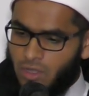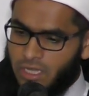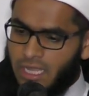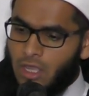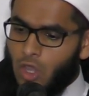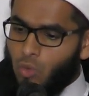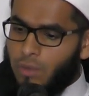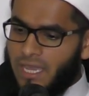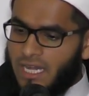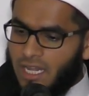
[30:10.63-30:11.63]
Okay,
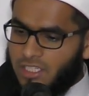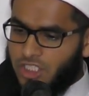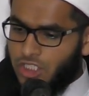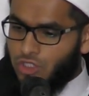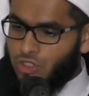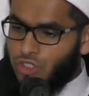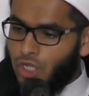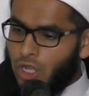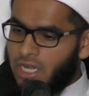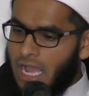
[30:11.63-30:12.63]
we made a decision to turn